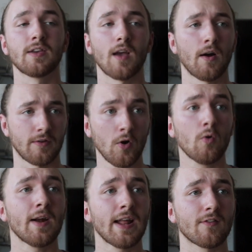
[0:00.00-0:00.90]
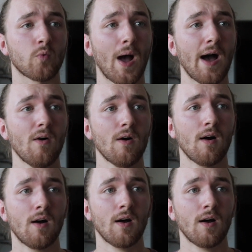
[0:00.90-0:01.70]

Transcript: oh, you're in it as well?